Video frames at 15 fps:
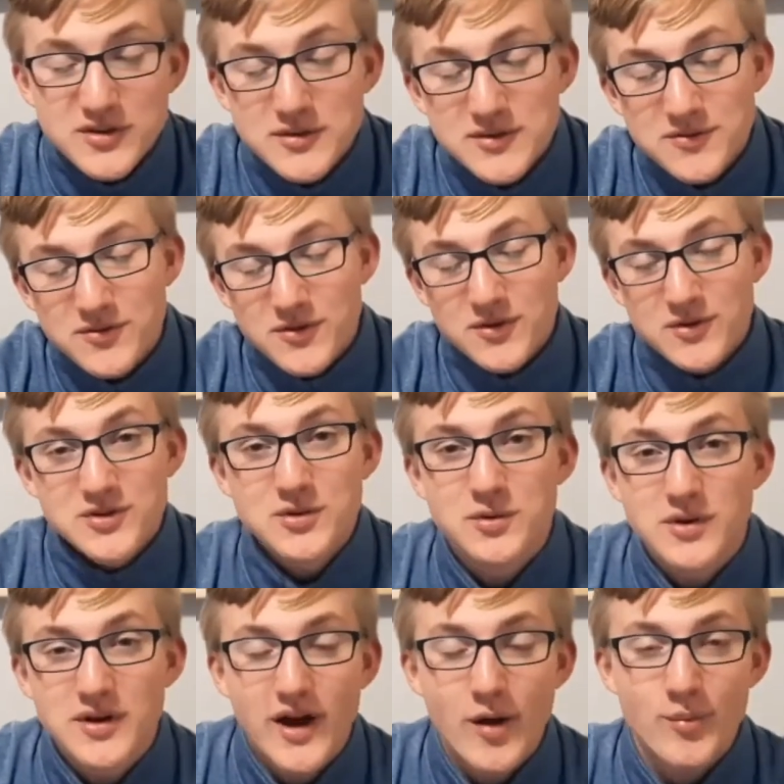to
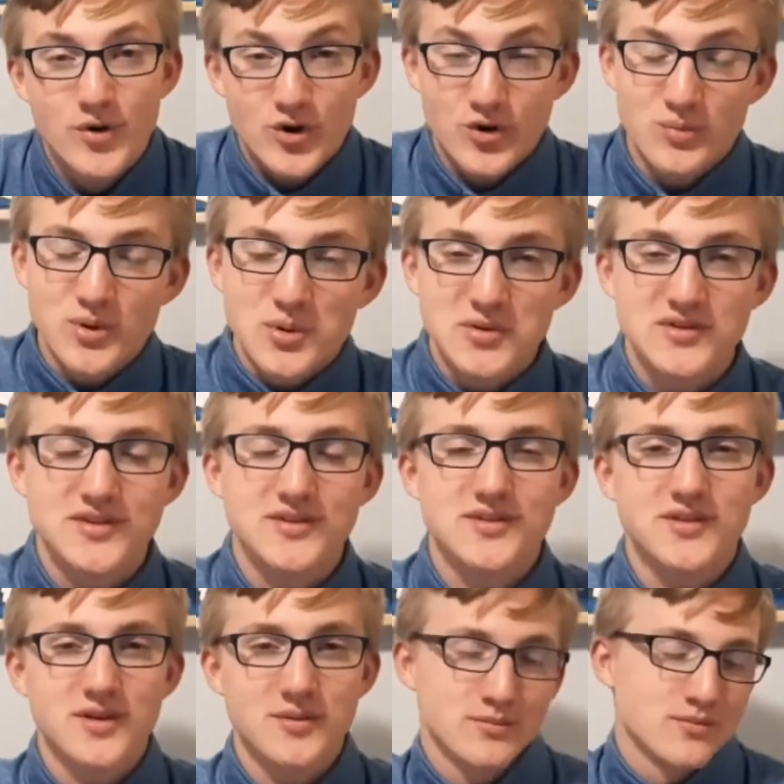help our immune
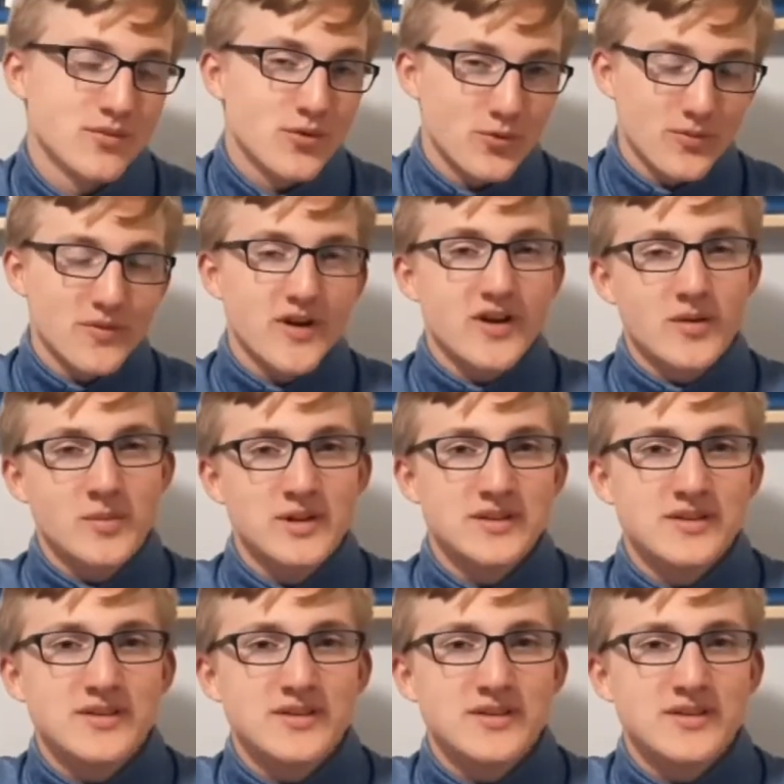system with vitamins.